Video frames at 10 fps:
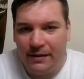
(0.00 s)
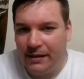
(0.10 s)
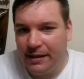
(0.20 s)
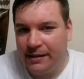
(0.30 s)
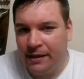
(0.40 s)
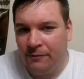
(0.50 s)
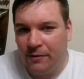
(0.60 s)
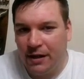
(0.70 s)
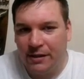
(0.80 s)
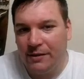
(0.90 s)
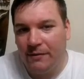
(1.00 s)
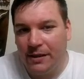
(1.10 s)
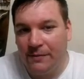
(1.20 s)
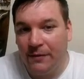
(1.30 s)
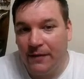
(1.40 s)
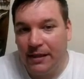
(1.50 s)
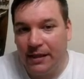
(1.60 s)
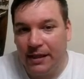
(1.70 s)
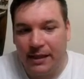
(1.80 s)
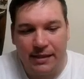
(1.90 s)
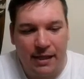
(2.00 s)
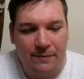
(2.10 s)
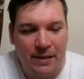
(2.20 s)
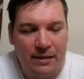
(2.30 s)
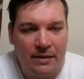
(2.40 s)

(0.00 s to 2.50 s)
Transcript: this didn't work, so we'll just move on to the next statement.